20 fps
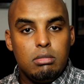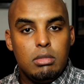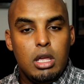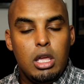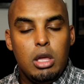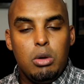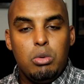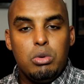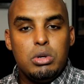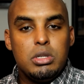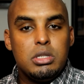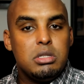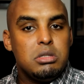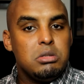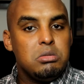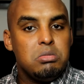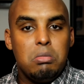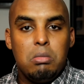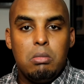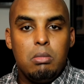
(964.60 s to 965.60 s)
It
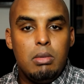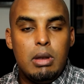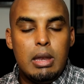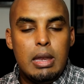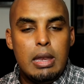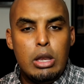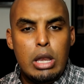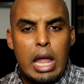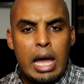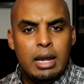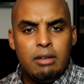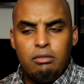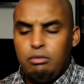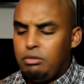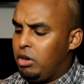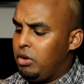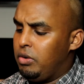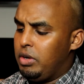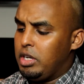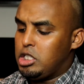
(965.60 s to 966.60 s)
was not
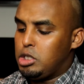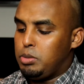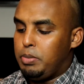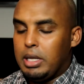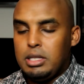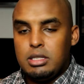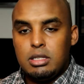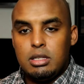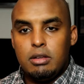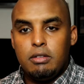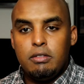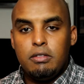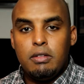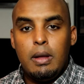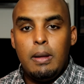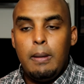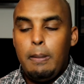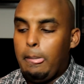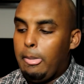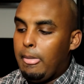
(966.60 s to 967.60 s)
very expensive,
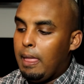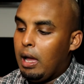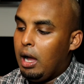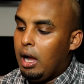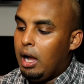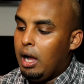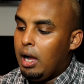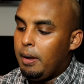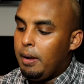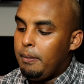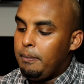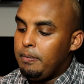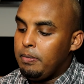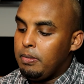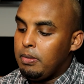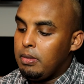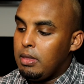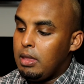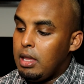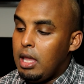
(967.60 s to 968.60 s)

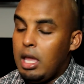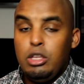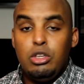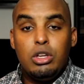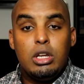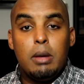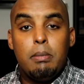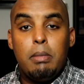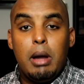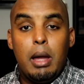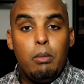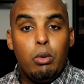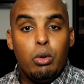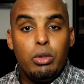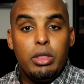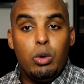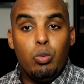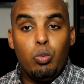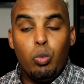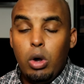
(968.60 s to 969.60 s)
and you can buy more
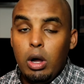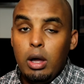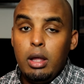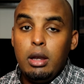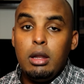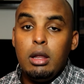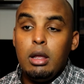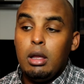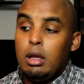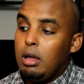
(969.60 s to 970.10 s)
than one.